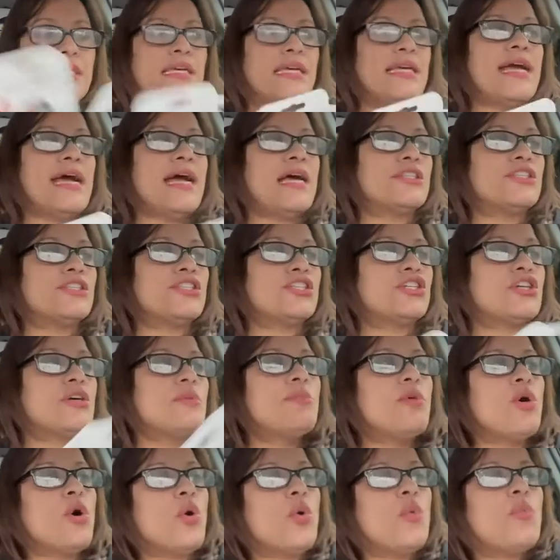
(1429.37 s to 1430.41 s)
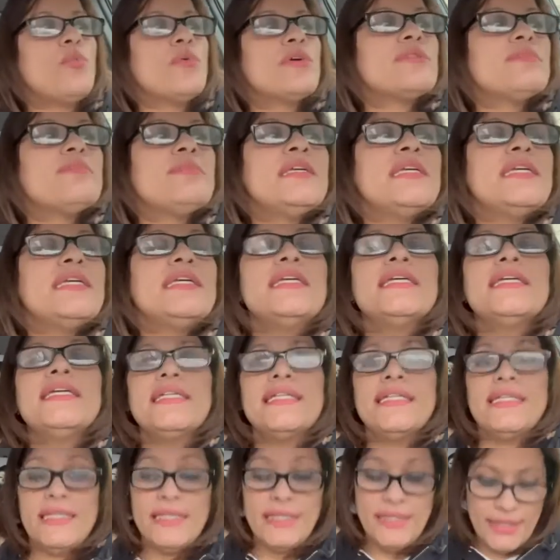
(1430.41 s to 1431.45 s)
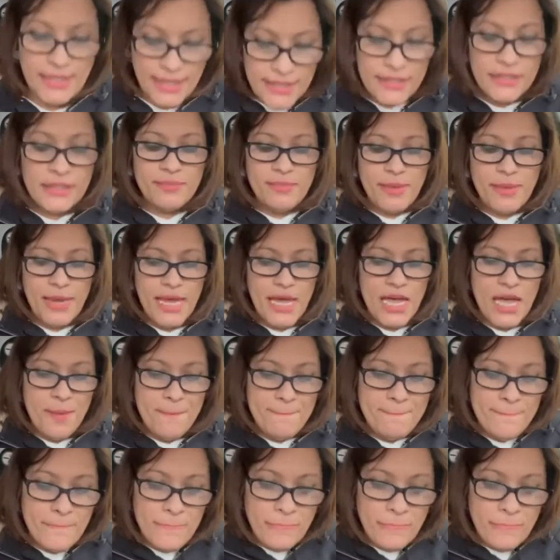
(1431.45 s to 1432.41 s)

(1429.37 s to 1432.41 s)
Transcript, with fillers: It had to come home with me. Yes, ma'am.